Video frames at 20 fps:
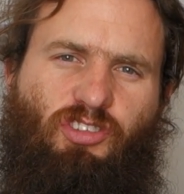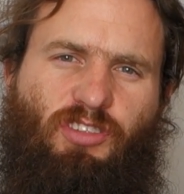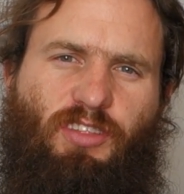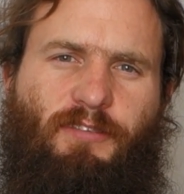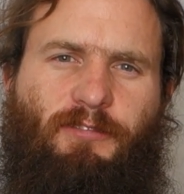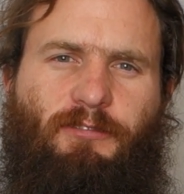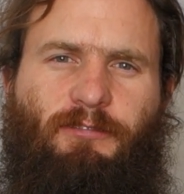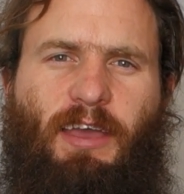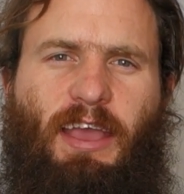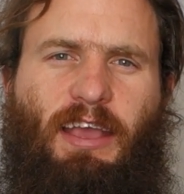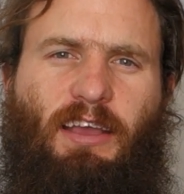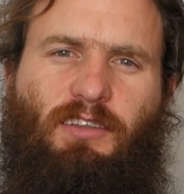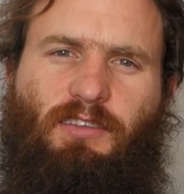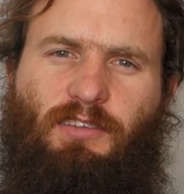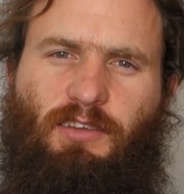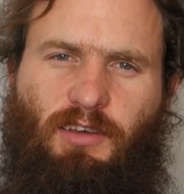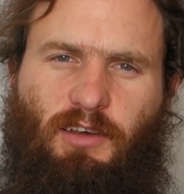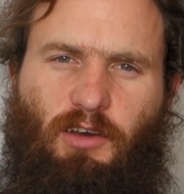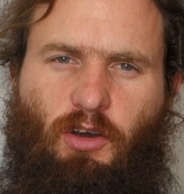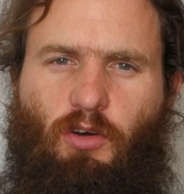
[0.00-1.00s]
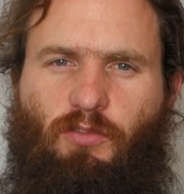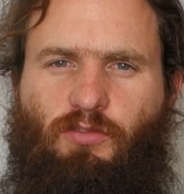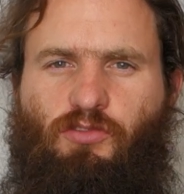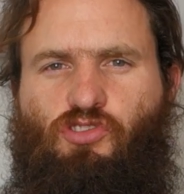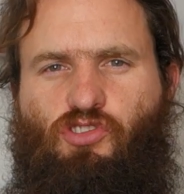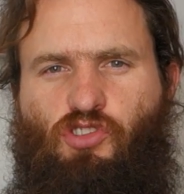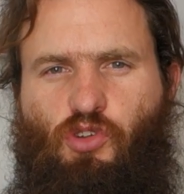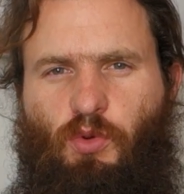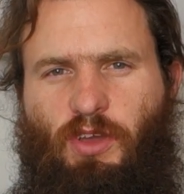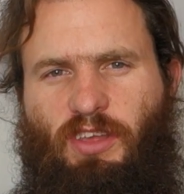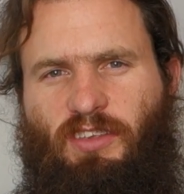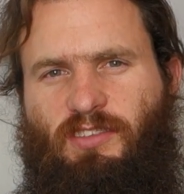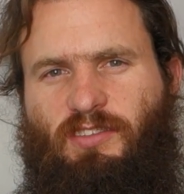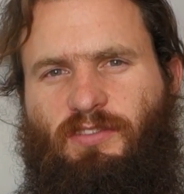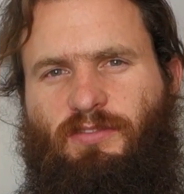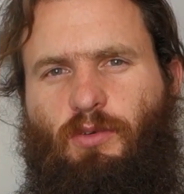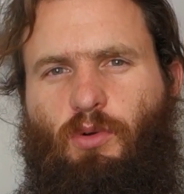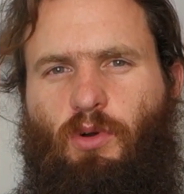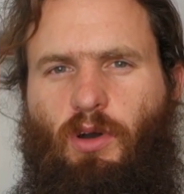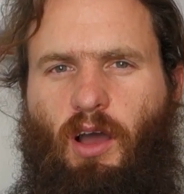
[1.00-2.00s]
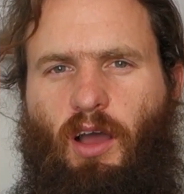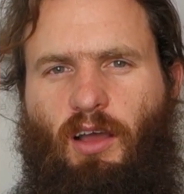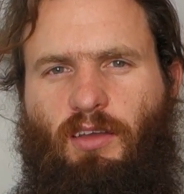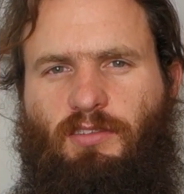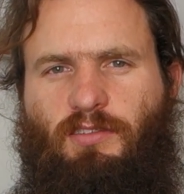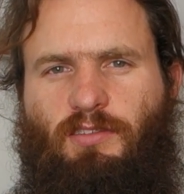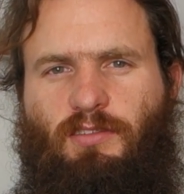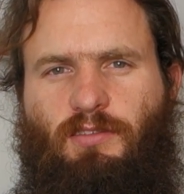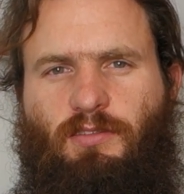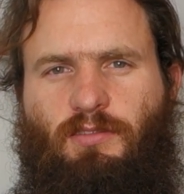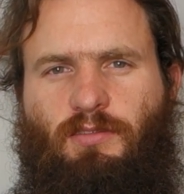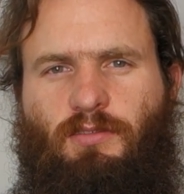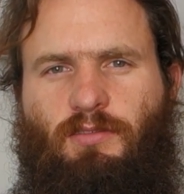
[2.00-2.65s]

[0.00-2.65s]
the vector of choice for us.